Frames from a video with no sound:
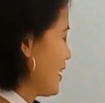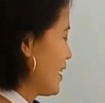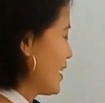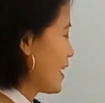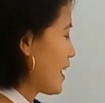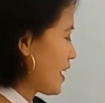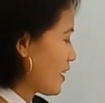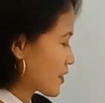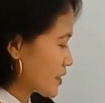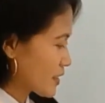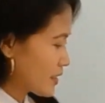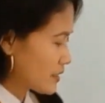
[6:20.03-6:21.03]

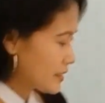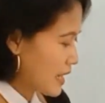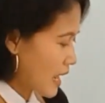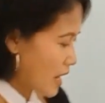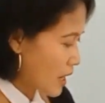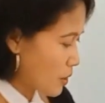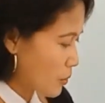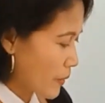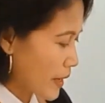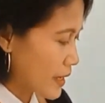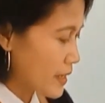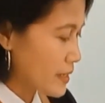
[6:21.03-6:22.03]
Here now
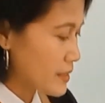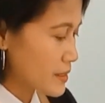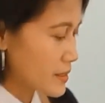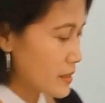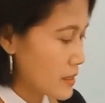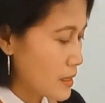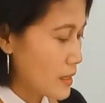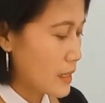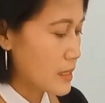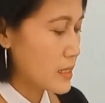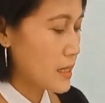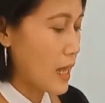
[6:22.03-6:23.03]
is
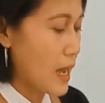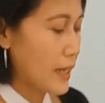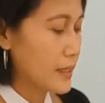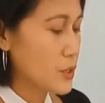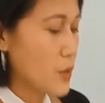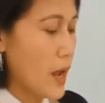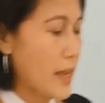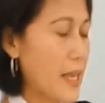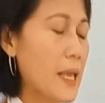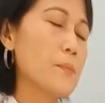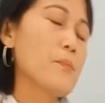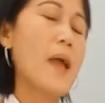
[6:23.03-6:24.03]
a slide
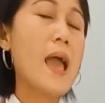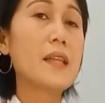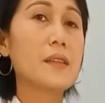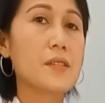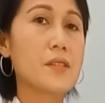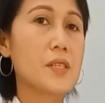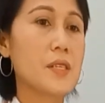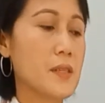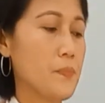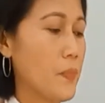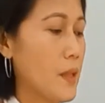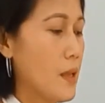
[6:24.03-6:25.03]
drying bench.
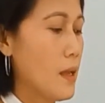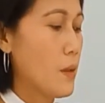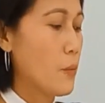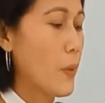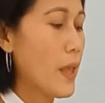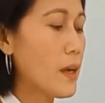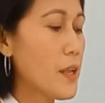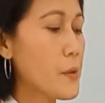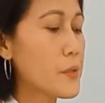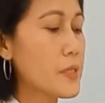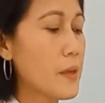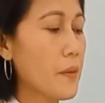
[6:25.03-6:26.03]
We are
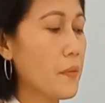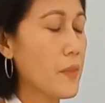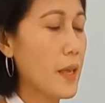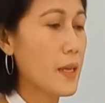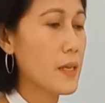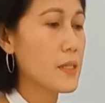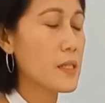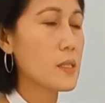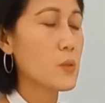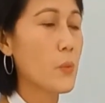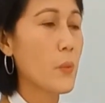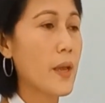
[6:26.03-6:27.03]
using
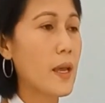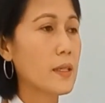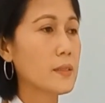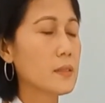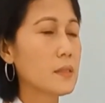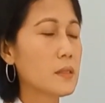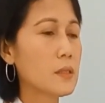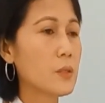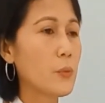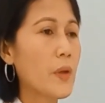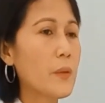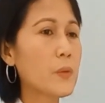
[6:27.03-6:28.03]
this when
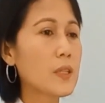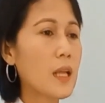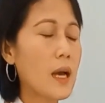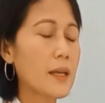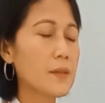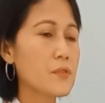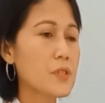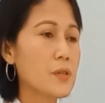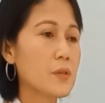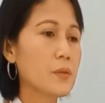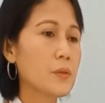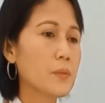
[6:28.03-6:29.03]
we would like
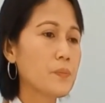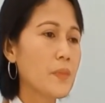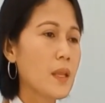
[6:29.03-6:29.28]
to